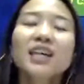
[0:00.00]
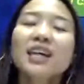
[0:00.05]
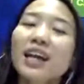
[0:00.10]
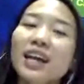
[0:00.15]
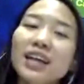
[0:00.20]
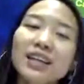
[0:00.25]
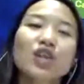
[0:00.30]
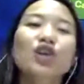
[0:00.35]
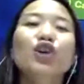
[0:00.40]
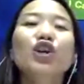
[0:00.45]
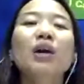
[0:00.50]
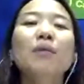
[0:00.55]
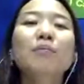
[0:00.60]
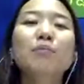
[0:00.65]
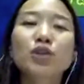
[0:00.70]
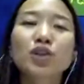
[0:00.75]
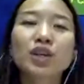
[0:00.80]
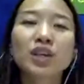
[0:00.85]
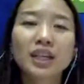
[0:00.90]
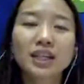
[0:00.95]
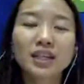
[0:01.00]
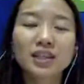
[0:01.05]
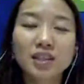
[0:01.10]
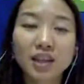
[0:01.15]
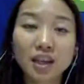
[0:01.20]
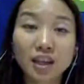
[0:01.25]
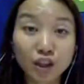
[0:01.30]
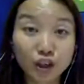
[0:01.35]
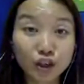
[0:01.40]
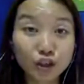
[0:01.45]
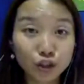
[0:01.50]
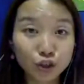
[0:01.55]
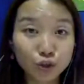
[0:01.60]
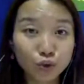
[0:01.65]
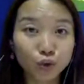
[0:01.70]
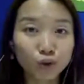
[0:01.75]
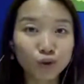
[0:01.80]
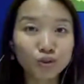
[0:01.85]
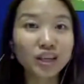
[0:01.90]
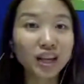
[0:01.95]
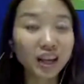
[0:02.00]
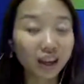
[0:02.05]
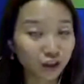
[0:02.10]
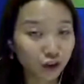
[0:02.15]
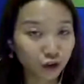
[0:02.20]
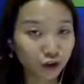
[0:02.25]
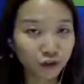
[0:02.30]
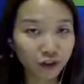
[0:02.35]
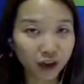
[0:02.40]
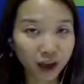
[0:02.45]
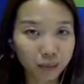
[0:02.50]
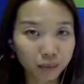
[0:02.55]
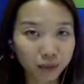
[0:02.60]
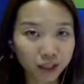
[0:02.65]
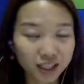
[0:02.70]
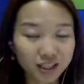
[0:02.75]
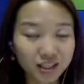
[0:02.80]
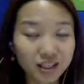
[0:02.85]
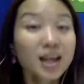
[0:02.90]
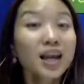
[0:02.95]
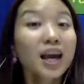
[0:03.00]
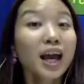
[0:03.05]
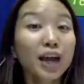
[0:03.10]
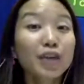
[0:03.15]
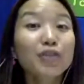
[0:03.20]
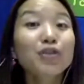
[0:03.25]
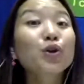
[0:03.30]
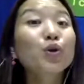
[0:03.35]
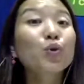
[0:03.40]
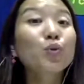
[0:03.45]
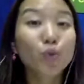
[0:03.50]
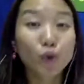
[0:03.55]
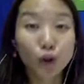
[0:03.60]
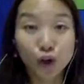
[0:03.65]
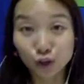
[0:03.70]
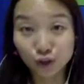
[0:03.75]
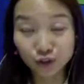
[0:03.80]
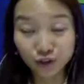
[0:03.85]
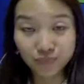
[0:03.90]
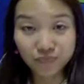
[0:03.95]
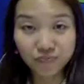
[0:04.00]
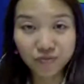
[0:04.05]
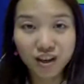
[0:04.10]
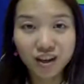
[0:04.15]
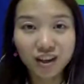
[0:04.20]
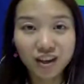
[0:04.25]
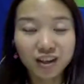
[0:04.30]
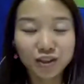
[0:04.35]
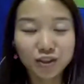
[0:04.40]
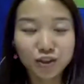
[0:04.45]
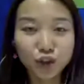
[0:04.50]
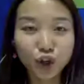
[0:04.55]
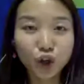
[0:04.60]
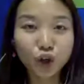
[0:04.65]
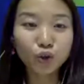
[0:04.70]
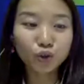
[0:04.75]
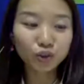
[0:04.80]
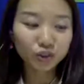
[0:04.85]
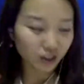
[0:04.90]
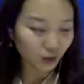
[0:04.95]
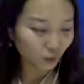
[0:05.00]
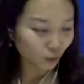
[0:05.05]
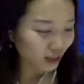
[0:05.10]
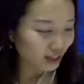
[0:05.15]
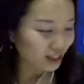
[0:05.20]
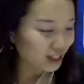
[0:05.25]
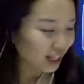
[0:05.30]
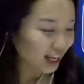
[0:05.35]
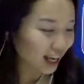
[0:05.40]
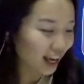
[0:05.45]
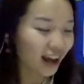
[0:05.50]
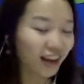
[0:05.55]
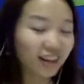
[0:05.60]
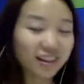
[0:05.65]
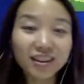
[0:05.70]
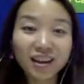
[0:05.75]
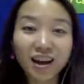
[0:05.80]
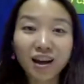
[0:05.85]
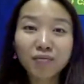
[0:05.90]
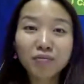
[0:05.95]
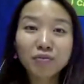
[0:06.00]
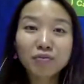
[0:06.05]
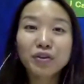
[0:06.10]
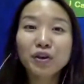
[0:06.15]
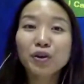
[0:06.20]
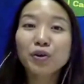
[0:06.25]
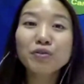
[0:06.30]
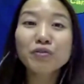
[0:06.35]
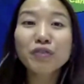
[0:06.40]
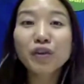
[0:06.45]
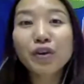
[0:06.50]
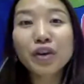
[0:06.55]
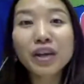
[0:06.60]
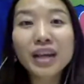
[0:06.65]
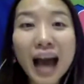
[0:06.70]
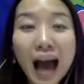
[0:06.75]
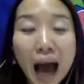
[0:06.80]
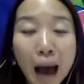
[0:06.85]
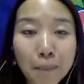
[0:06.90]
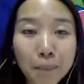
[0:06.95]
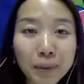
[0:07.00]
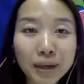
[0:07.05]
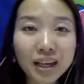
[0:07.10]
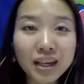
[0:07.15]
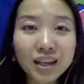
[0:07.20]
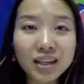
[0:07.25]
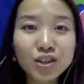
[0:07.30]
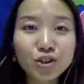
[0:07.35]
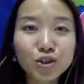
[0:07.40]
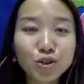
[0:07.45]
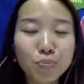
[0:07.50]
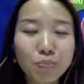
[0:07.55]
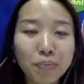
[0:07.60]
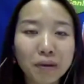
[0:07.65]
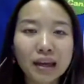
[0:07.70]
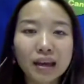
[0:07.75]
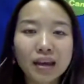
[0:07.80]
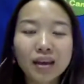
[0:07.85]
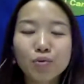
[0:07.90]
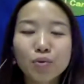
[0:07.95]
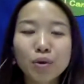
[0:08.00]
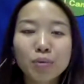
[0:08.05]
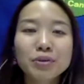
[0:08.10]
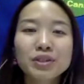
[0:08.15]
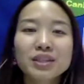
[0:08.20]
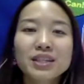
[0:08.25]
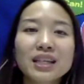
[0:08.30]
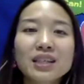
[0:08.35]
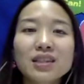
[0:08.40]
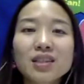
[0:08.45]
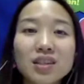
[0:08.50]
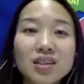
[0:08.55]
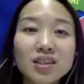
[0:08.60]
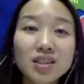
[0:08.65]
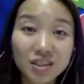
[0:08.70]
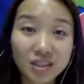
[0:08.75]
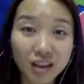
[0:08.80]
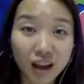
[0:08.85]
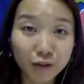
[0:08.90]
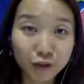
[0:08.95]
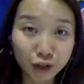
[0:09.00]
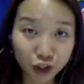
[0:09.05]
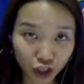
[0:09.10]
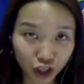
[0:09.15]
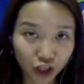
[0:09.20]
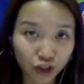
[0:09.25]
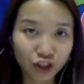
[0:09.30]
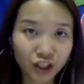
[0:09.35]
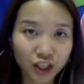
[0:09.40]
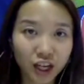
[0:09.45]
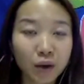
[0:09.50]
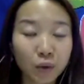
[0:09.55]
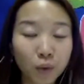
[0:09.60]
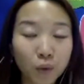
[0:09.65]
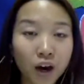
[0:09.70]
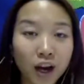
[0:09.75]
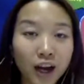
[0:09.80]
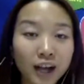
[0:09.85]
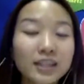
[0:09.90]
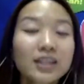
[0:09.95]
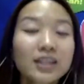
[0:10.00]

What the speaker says: in their communities, in their schools, in their families, in the world. So once again, I'm very, very happy to be representing Design for Change Taiwan,